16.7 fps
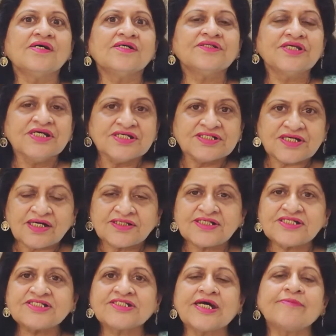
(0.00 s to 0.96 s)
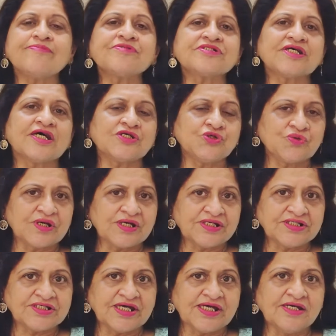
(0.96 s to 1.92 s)
These are the steps that you
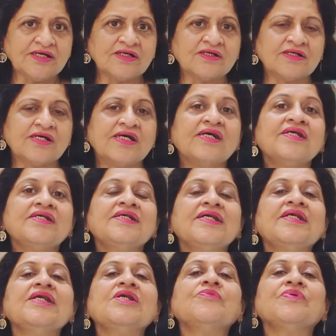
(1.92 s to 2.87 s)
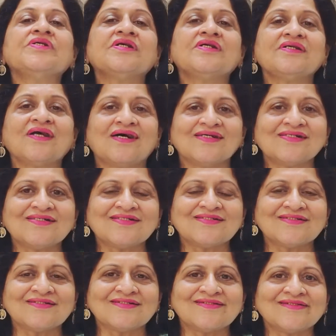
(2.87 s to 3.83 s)
can take in dealing with the
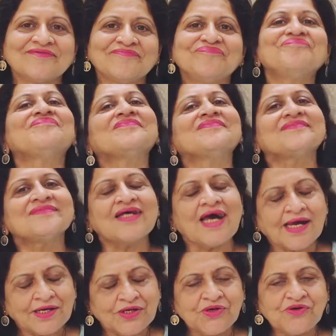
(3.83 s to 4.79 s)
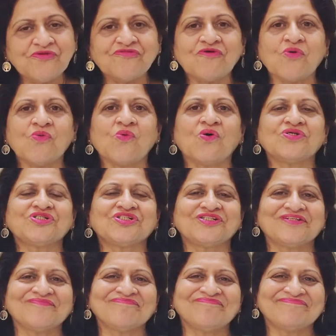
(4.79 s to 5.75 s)
narcissist. Thank you for
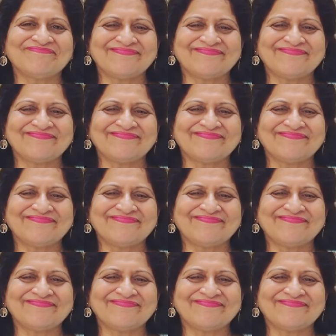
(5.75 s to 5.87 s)
watching.